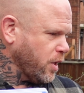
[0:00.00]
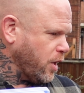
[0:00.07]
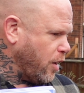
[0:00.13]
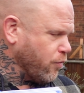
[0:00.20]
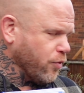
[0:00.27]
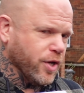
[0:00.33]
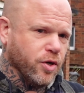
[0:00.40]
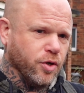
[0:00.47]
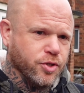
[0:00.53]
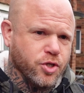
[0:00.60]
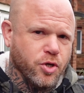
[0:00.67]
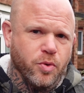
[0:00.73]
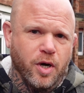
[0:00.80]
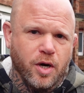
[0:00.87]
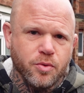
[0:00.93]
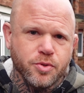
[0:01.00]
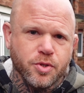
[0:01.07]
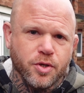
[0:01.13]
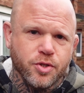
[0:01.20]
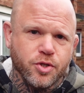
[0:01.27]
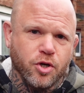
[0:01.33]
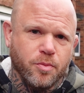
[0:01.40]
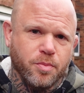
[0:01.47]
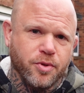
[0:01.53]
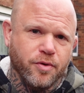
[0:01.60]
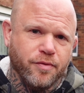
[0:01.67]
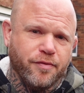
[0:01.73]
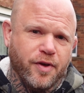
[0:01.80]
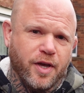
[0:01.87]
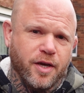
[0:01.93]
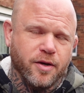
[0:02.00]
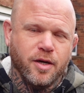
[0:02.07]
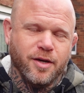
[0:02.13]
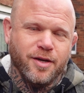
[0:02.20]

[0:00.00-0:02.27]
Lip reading: I've already got 2 holes at the top that fit.